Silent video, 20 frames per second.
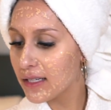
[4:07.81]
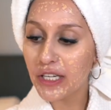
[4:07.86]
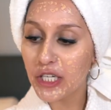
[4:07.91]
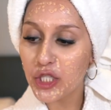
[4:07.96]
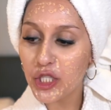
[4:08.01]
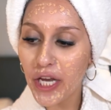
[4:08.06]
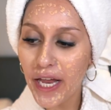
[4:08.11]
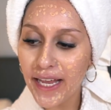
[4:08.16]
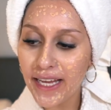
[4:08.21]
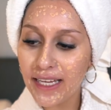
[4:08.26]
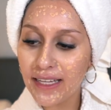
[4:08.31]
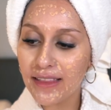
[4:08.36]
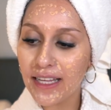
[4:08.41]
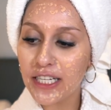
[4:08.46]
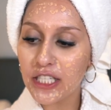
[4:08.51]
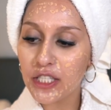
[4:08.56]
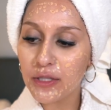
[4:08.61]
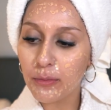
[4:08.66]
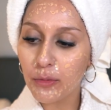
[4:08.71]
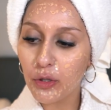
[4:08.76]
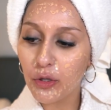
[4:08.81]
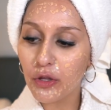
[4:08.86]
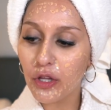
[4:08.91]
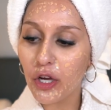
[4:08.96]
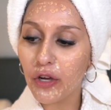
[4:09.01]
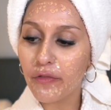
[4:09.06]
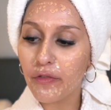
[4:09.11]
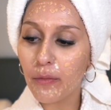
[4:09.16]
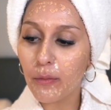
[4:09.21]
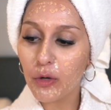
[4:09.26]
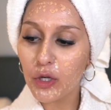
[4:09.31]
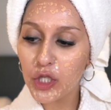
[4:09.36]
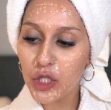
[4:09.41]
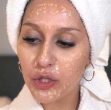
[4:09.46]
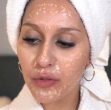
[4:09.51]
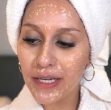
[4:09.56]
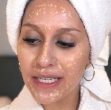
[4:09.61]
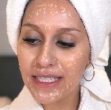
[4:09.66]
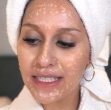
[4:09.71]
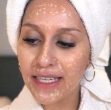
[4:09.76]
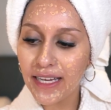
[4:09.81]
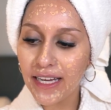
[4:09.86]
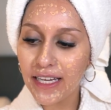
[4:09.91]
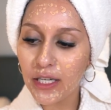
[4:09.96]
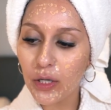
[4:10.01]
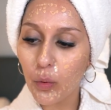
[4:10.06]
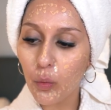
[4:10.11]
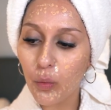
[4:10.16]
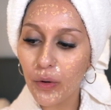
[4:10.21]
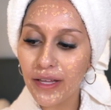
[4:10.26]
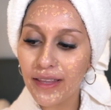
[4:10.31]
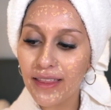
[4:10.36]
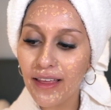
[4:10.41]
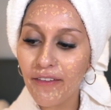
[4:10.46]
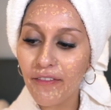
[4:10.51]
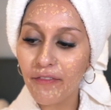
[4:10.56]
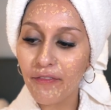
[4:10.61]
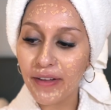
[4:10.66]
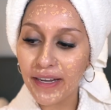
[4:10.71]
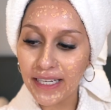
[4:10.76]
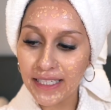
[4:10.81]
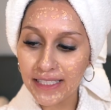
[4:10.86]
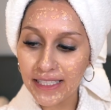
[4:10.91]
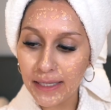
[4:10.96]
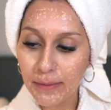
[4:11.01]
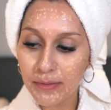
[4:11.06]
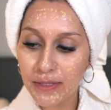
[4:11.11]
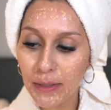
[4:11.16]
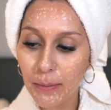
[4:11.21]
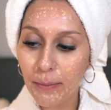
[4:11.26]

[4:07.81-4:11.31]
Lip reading: shake, then smooth over moisturized skin with fingertips.